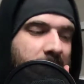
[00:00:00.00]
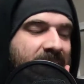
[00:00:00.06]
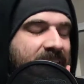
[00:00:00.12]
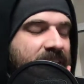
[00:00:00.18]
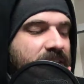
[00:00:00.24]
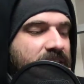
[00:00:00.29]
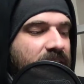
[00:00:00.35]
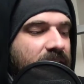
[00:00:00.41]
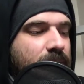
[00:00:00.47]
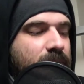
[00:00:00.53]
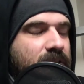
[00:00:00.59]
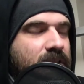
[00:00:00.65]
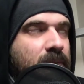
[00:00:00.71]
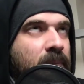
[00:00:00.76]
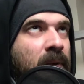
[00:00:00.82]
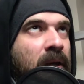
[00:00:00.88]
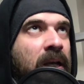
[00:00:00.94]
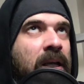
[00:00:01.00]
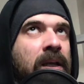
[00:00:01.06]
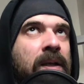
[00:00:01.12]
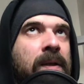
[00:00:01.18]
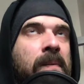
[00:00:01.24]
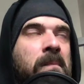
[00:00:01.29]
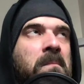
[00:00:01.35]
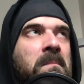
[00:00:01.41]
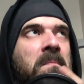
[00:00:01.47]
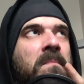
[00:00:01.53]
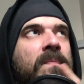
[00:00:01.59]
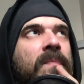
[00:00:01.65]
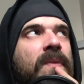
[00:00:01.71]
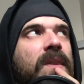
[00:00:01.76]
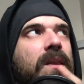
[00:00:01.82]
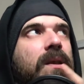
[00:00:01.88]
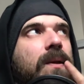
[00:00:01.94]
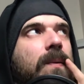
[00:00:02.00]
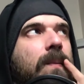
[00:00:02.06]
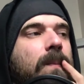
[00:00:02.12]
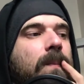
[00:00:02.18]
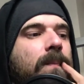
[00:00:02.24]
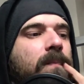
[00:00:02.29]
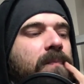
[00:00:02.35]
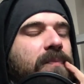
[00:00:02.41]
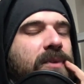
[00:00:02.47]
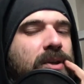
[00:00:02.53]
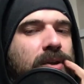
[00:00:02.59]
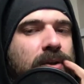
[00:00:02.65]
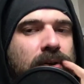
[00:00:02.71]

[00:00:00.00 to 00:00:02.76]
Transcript: it seems to me that